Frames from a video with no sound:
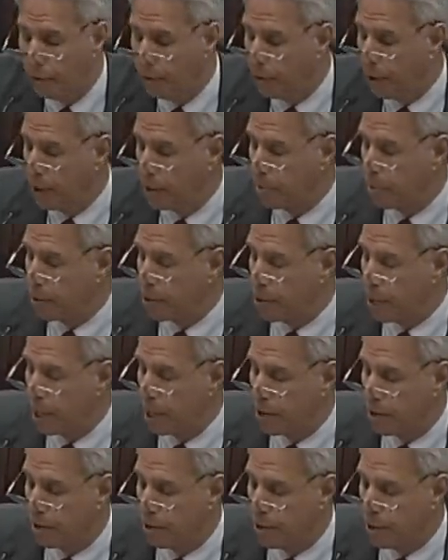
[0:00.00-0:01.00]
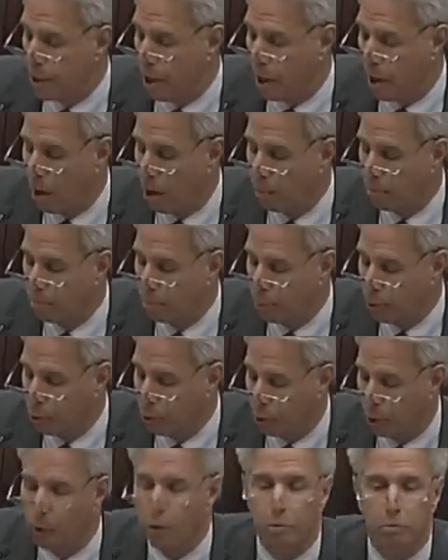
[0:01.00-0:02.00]
These procedures are
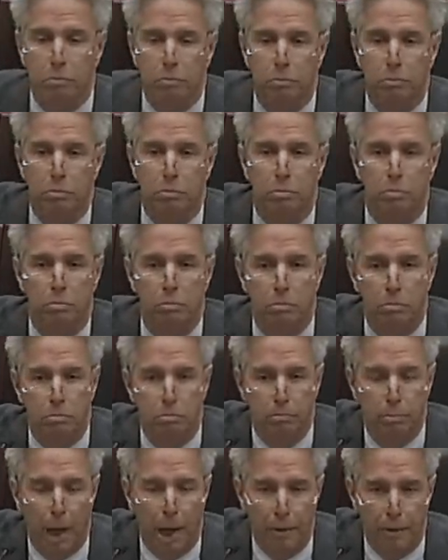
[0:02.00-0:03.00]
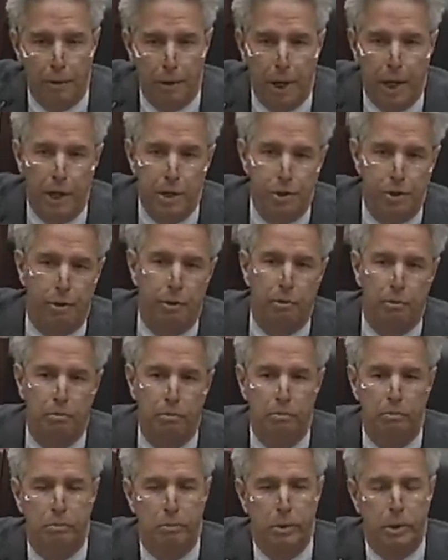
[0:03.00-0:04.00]
brutal by their nature.
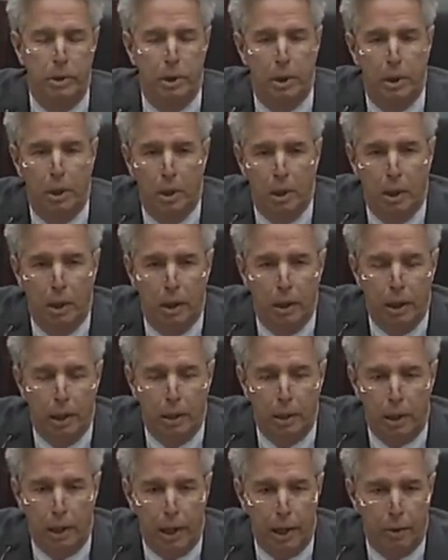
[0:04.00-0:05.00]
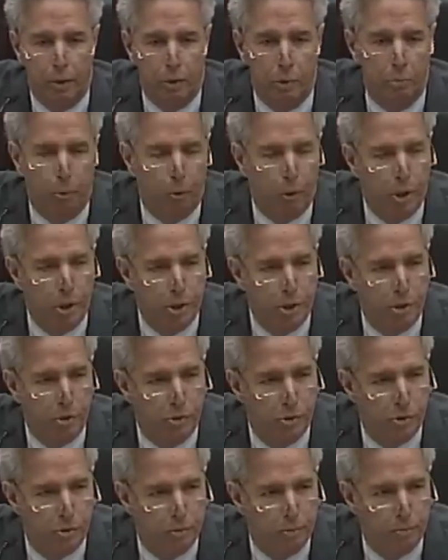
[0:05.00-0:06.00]
In later
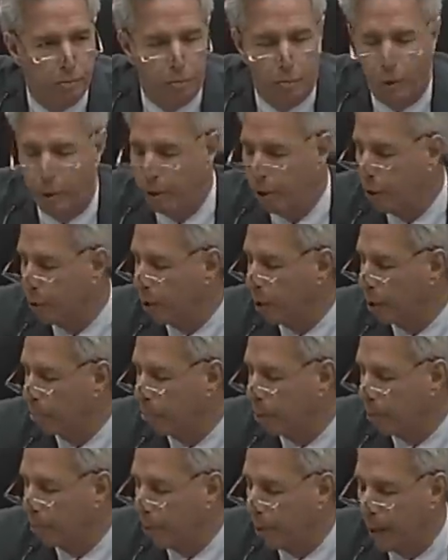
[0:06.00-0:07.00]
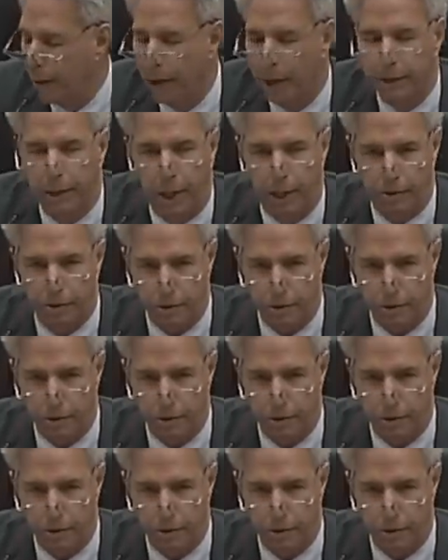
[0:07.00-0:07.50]
abortions, when you are preparing that